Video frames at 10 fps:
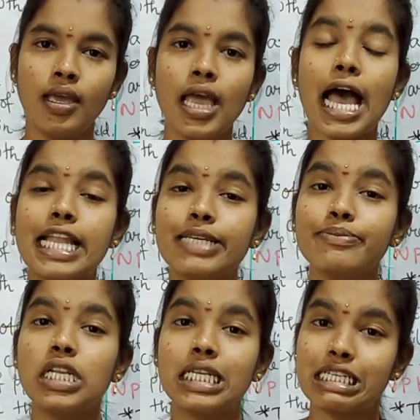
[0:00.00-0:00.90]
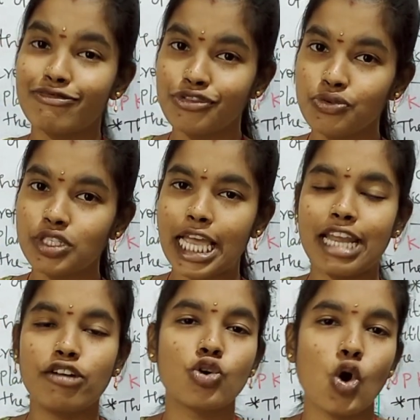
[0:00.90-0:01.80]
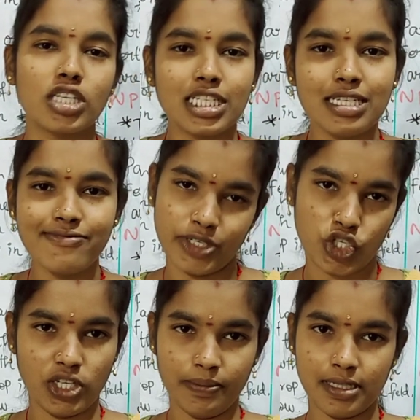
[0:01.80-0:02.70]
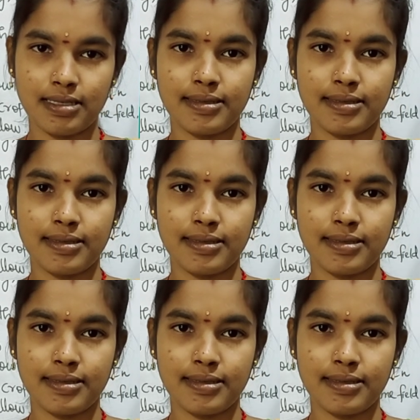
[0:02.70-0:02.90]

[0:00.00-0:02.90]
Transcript: animal refuse and rotten vegetables.